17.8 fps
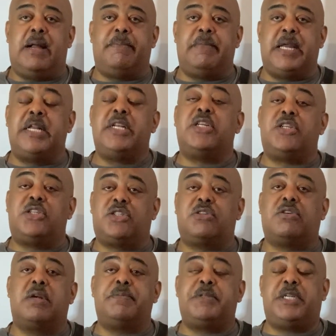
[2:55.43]
in the
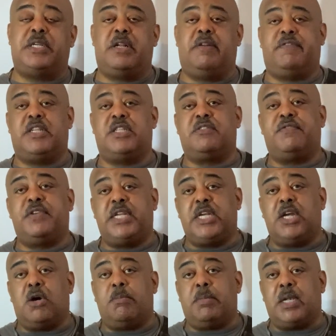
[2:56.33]
description of this
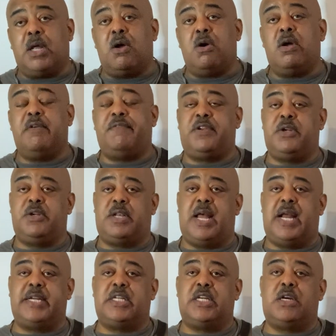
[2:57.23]
video below if you'd
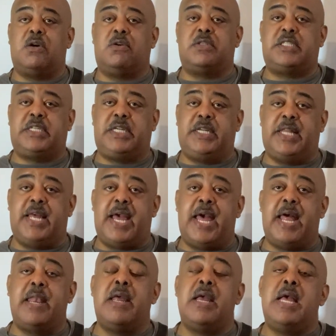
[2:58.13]
like to go see
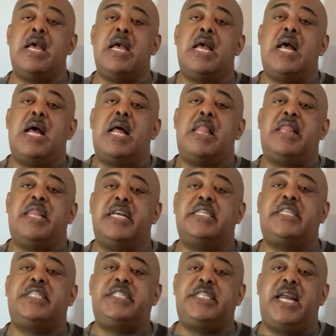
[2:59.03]
that.
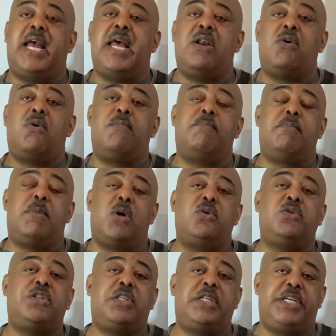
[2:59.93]
This channel
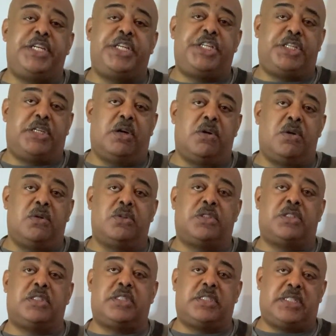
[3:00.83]
mostly
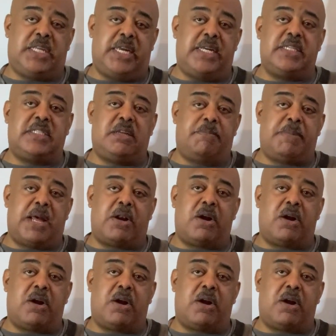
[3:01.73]
shows things about